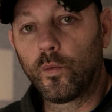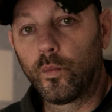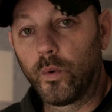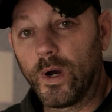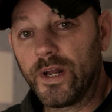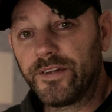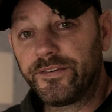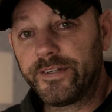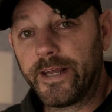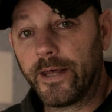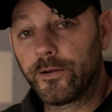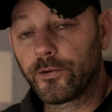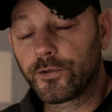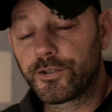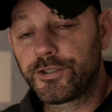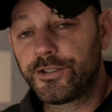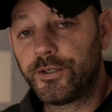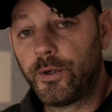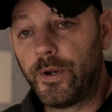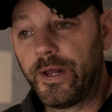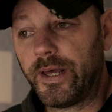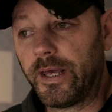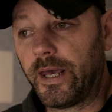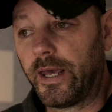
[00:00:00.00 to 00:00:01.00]
What tethered
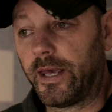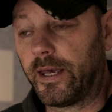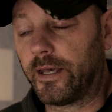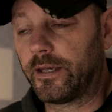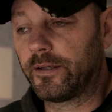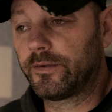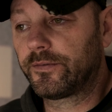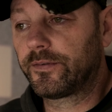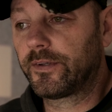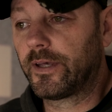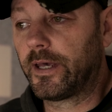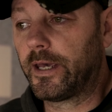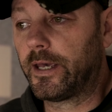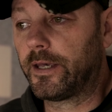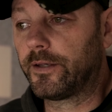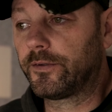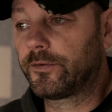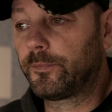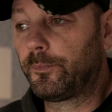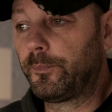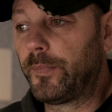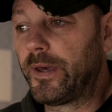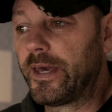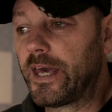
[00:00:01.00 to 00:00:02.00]
shooting is
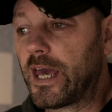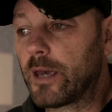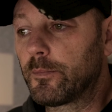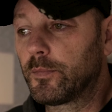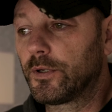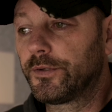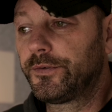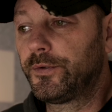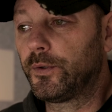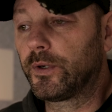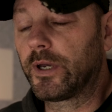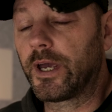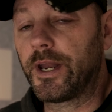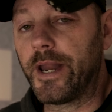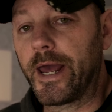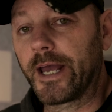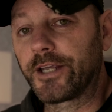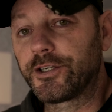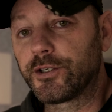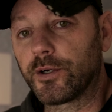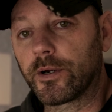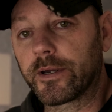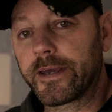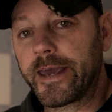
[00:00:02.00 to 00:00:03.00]
being able to
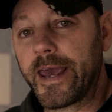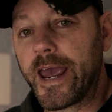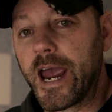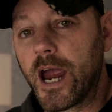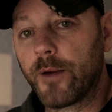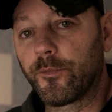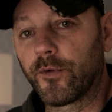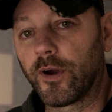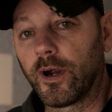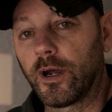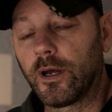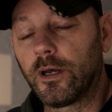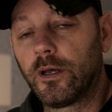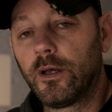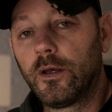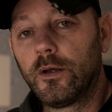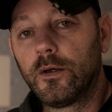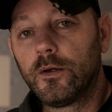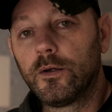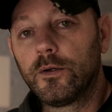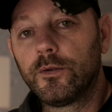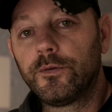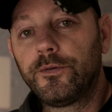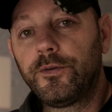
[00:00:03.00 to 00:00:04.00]
connect your camera
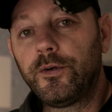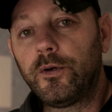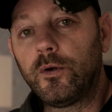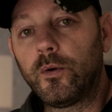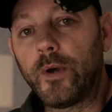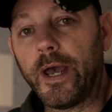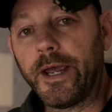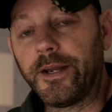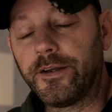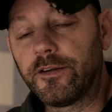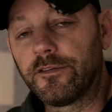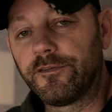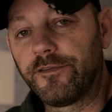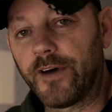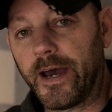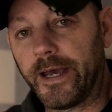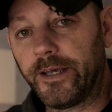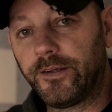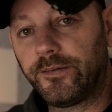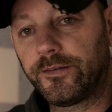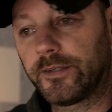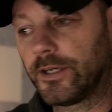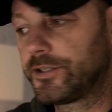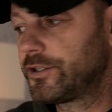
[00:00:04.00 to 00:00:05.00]
to a
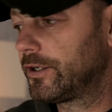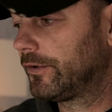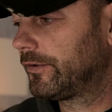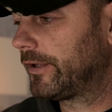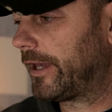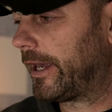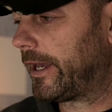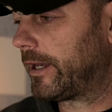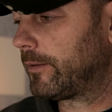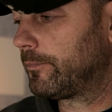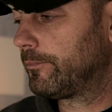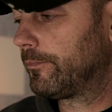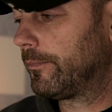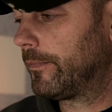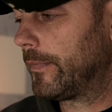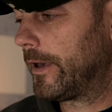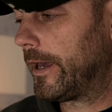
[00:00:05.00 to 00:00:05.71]
device such as a